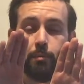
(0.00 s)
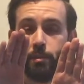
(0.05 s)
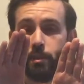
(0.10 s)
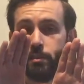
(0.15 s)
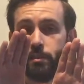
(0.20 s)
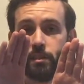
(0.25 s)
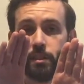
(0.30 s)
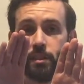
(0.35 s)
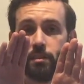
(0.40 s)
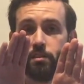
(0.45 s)
It
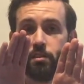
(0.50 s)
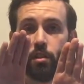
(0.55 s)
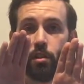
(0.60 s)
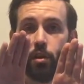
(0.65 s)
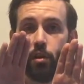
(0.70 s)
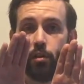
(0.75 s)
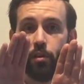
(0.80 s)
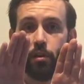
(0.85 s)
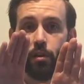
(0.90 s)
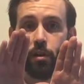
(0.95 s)
doesn't get
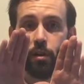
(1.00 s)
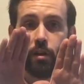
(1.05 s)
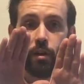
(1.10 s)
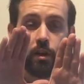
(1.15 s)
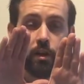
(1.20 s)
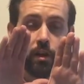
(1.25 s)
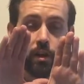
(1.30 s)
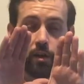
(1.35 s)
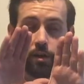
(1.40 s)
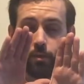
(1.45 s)
taller
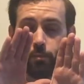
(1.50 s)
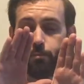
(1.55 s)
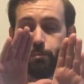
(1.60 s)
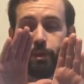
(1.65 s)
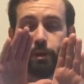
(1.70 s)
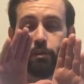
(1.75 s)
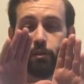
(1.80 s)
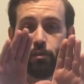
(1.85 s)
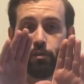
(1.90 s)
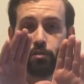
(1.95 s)
or
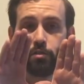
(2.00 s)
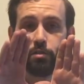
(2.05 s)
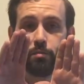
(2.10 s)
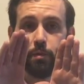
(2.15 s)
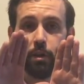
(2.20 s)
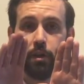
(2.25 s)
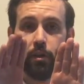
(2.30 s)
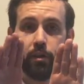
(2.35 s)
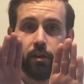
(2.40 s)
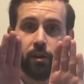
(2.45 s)
bigger or
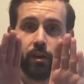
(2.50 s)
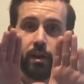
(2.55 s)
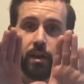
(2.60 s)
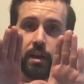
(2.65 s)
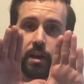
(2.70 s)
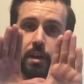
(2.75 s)
smaller,